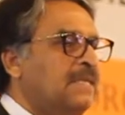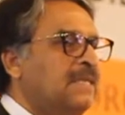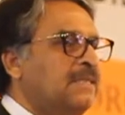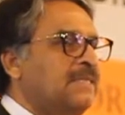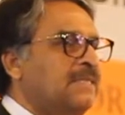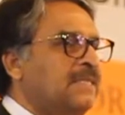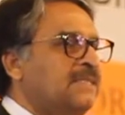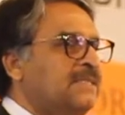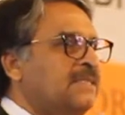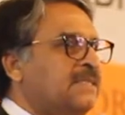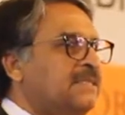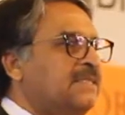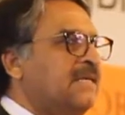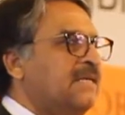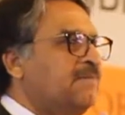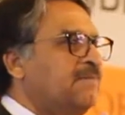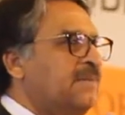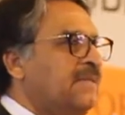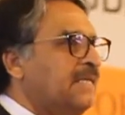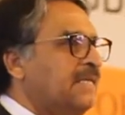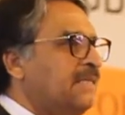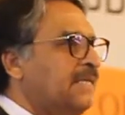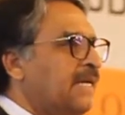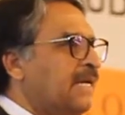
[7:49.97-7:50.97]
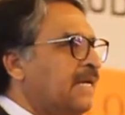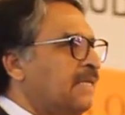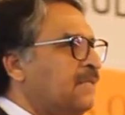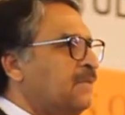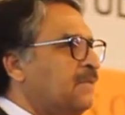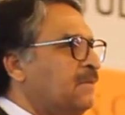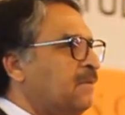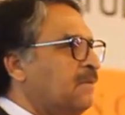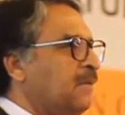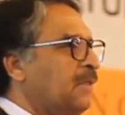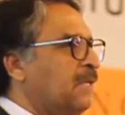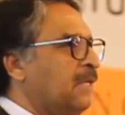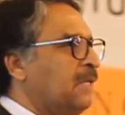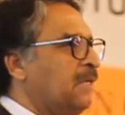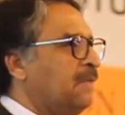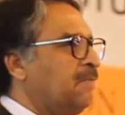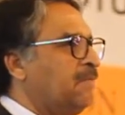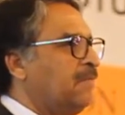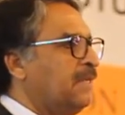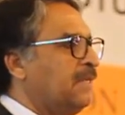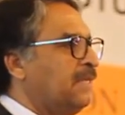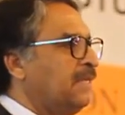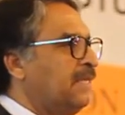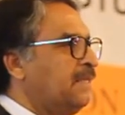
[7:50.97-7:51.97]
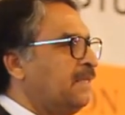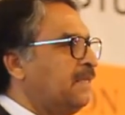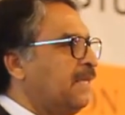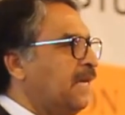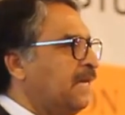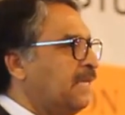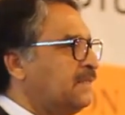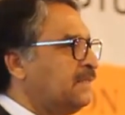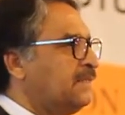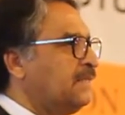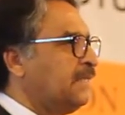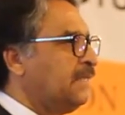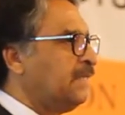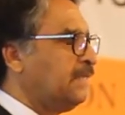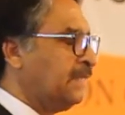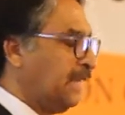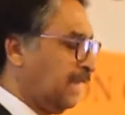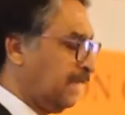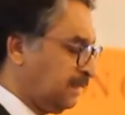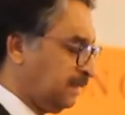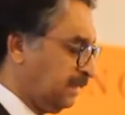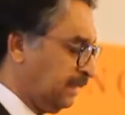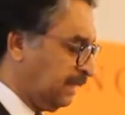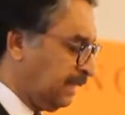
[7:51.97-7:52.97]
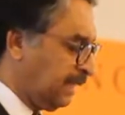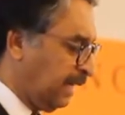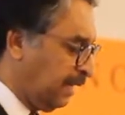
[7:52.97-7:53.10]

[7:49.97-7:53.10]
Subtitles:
this is something that's the